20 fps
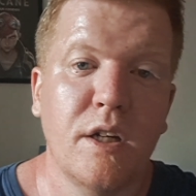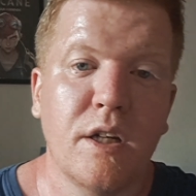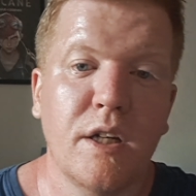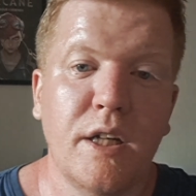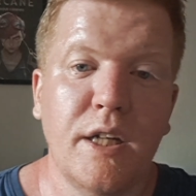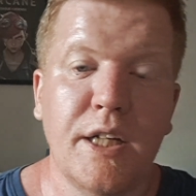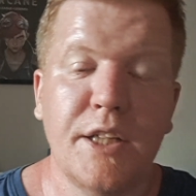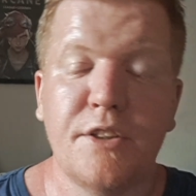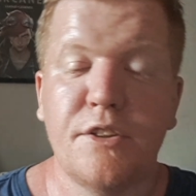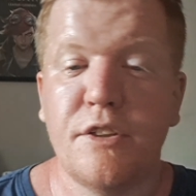
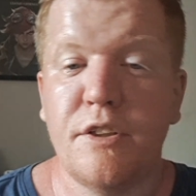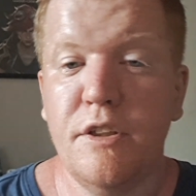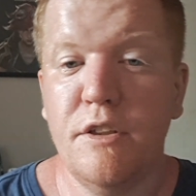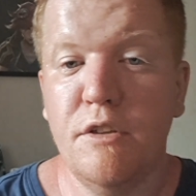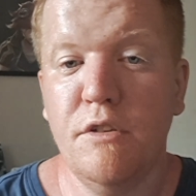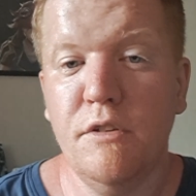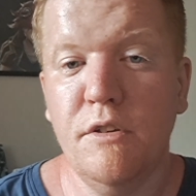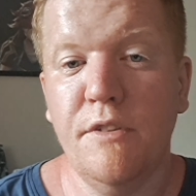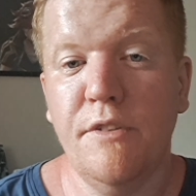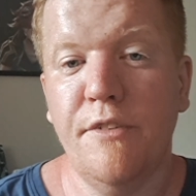If
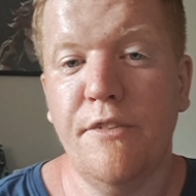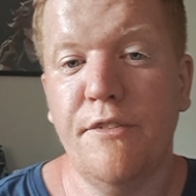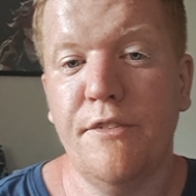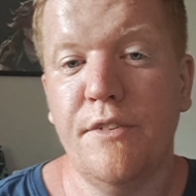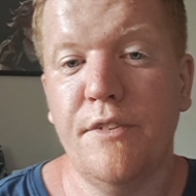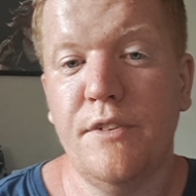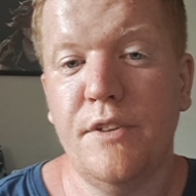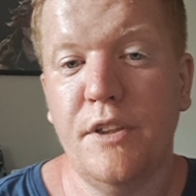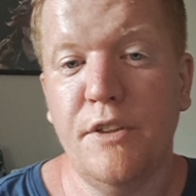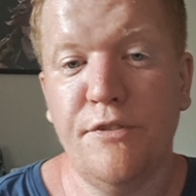
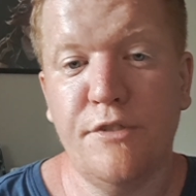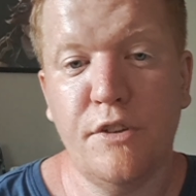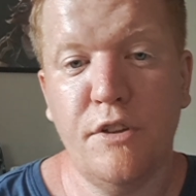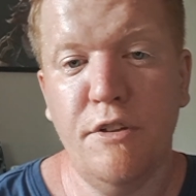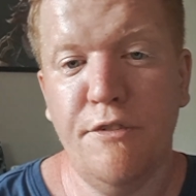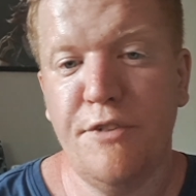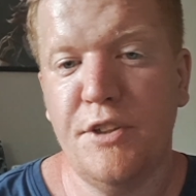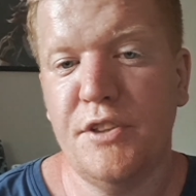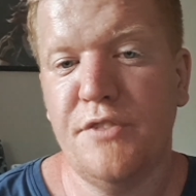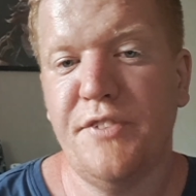
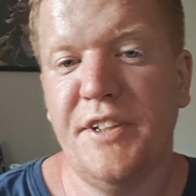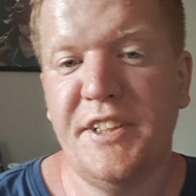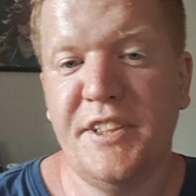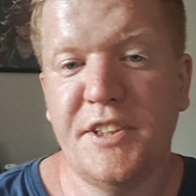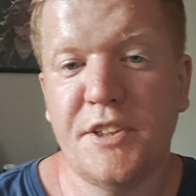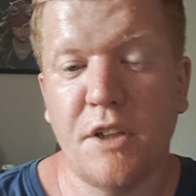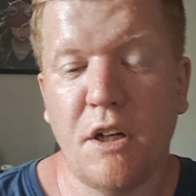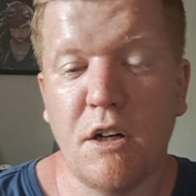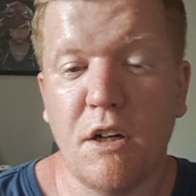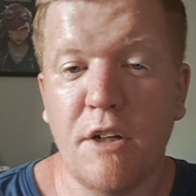2 first
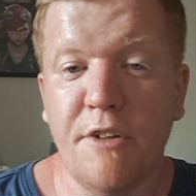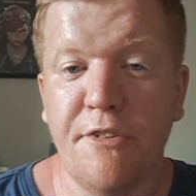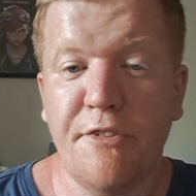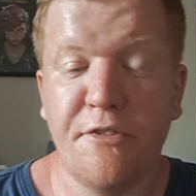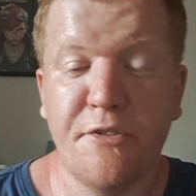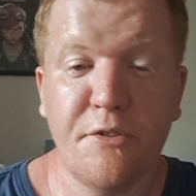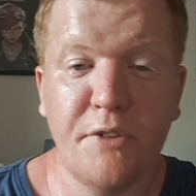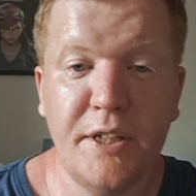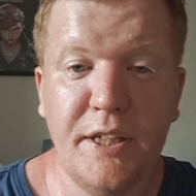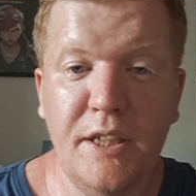visits are
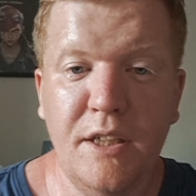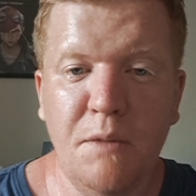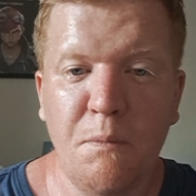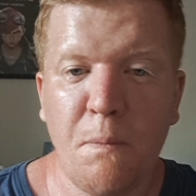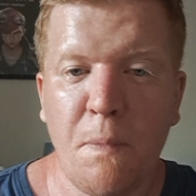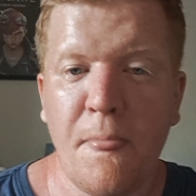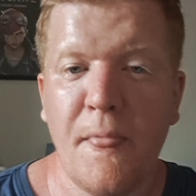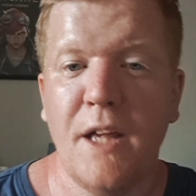free,